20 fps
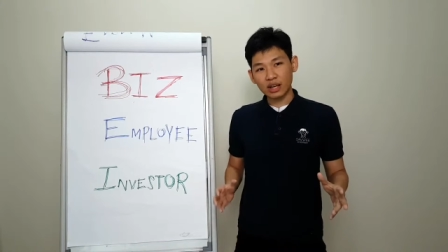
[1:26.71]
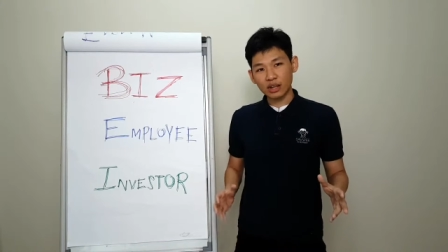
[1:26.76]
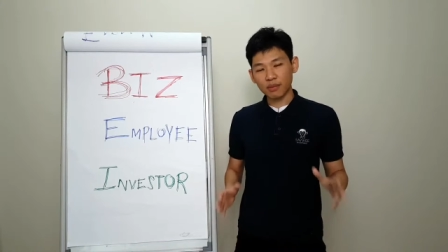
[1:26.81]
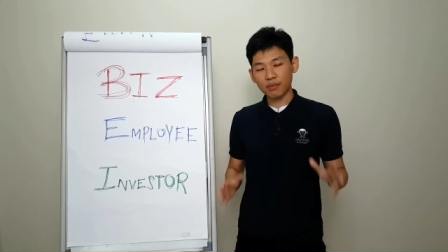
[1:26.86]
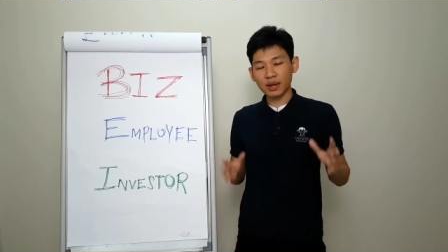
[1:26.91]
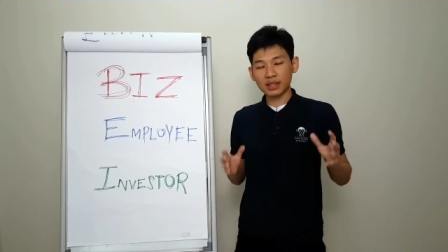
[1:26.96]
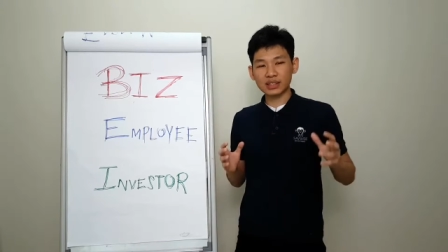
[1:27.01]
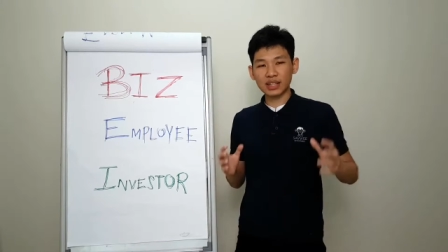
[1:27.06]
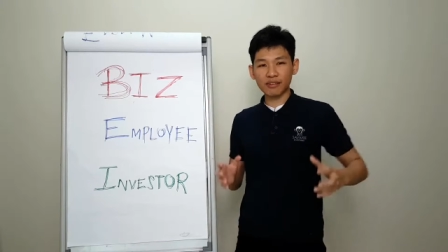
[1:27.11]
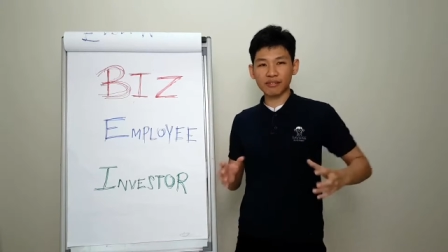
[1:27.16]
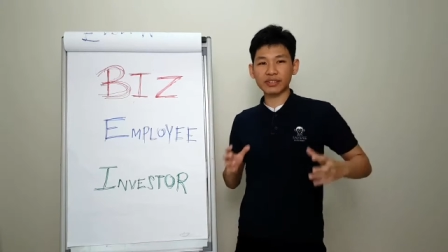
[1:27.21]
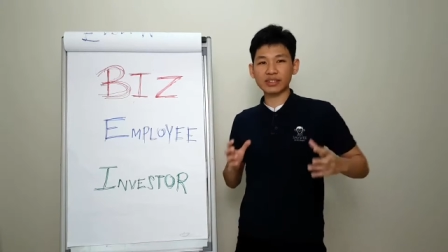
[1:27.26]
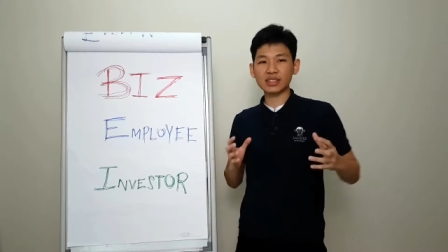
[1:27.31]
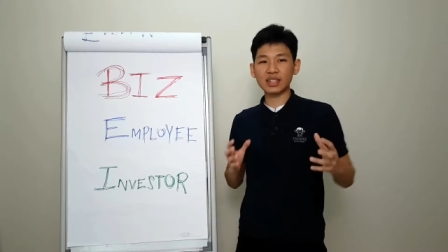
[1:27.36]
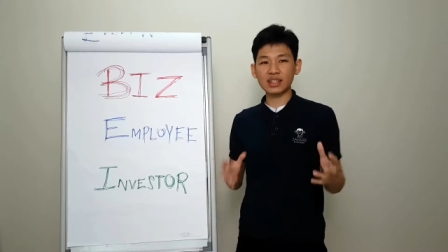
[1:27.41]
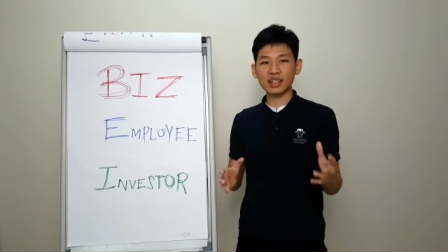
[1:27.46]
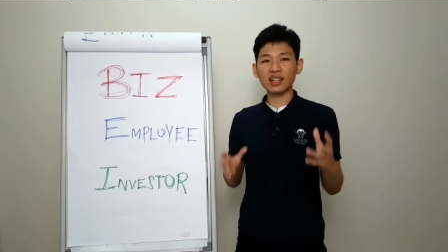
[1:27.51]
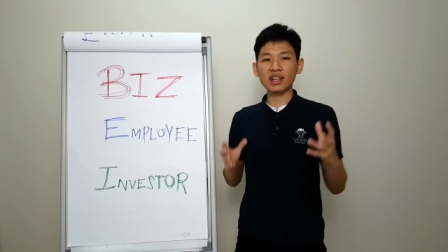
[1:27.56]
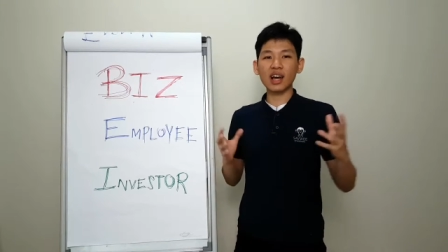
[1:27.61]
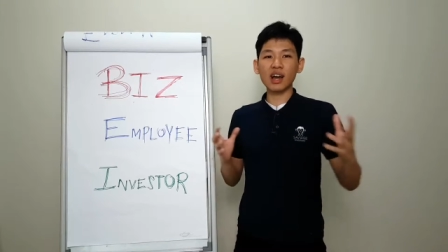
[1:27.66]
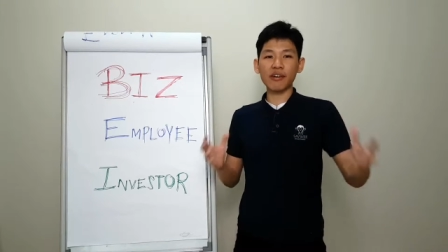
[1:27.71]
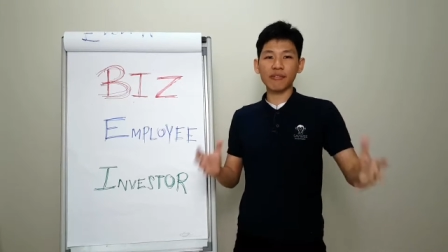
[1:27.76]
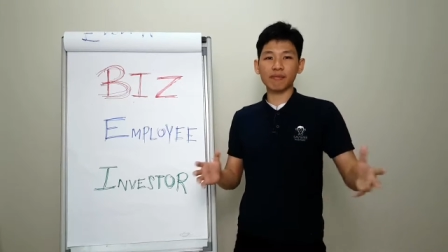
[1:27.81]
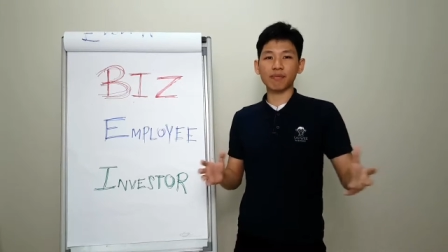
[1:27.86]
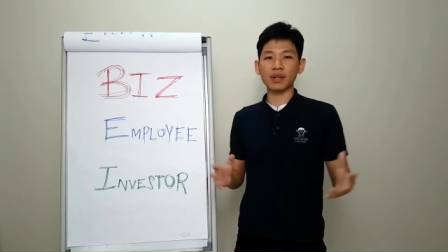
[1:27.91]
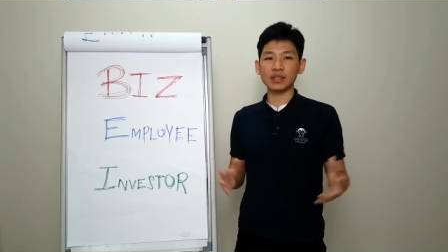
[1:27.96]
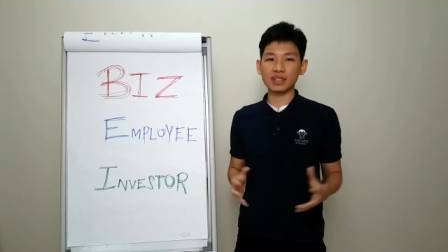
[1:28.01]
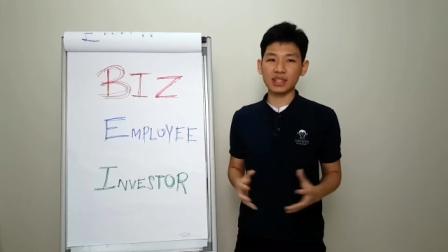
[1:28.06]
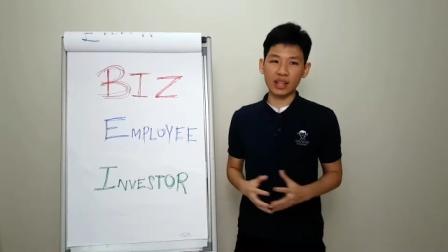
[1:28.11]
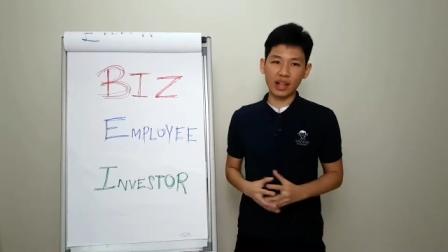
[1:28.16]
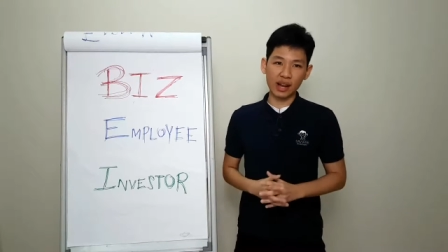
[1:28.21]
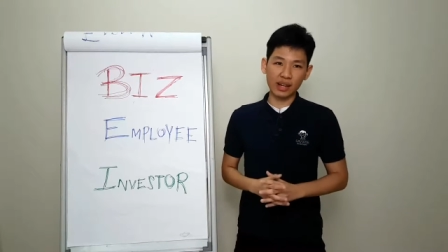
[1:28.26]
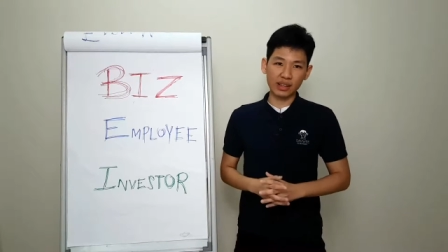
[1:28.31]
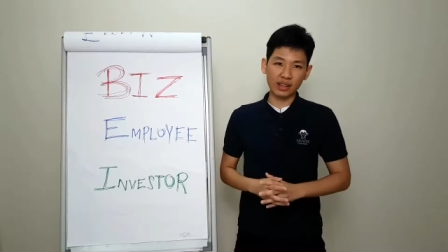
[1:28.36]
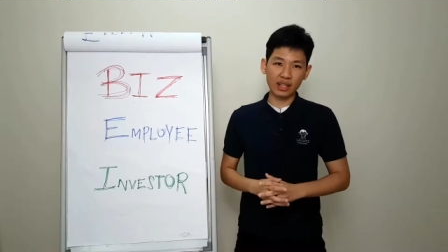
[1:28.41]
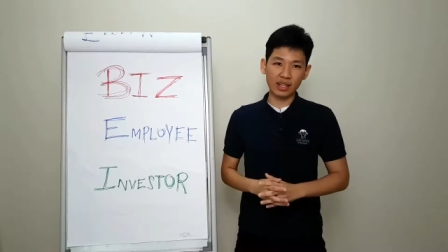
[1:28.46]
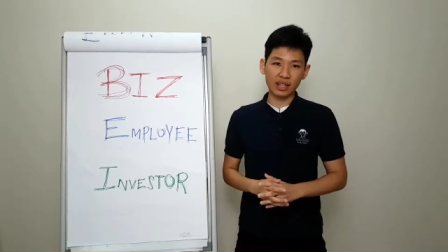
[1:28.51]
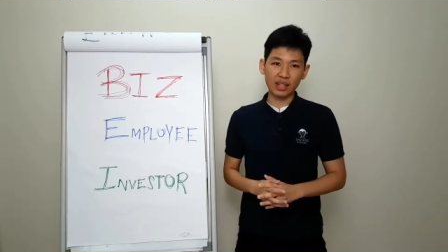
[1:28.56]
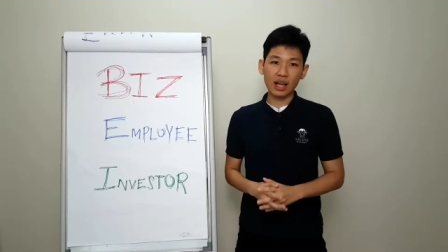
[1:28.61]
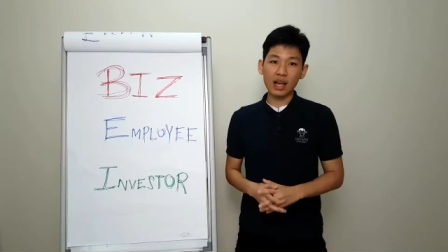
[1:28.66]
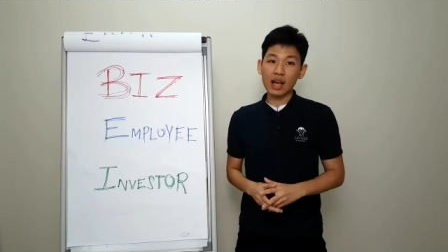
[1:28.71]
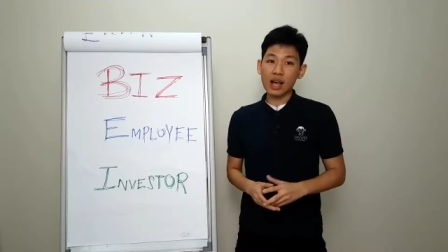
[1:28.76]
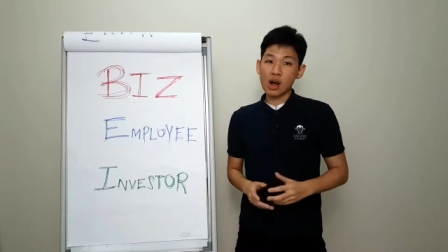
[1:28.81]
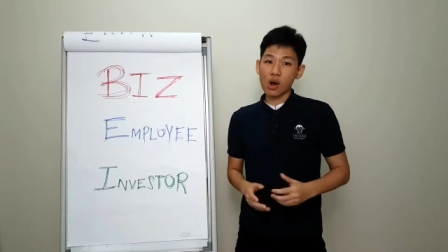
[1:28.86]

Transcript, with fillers: you must have a certain kind of personality.